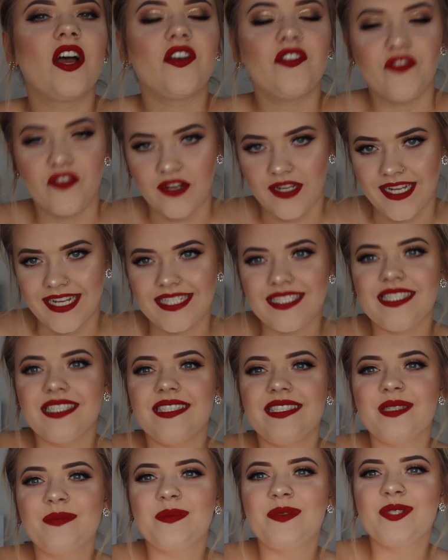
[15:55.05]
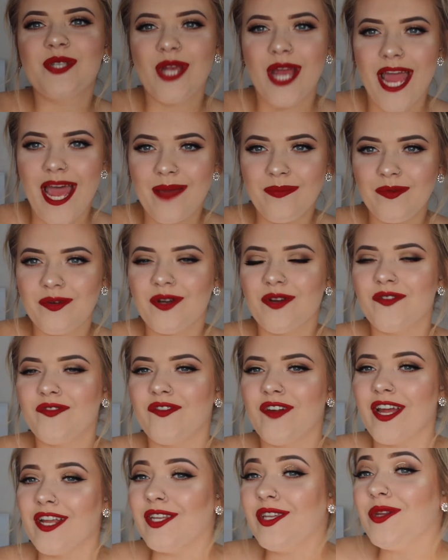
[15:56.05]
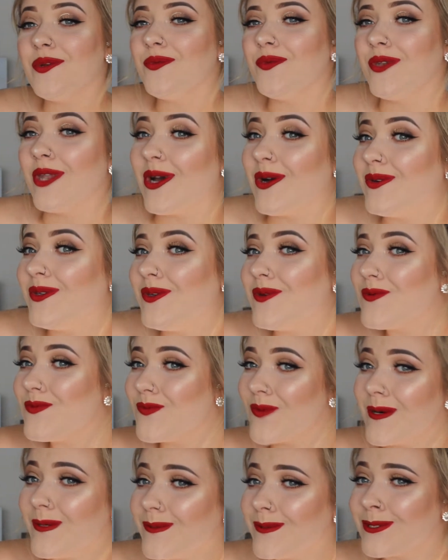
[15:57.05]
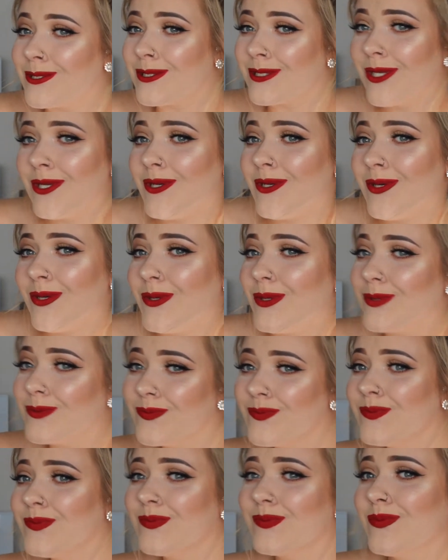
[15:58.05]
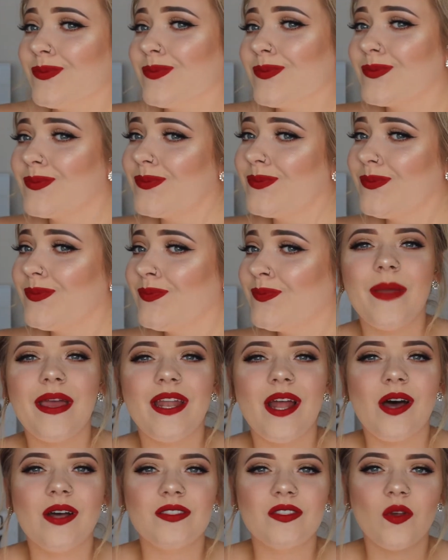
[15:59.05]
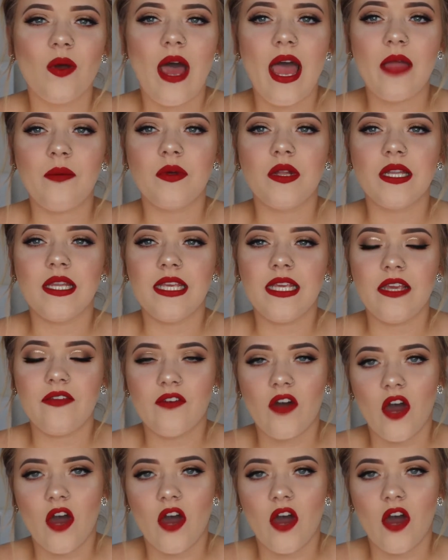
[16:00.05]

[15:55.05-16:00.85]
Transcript: forget to subscribe, girlfriend. You know you want to. And also, I will leave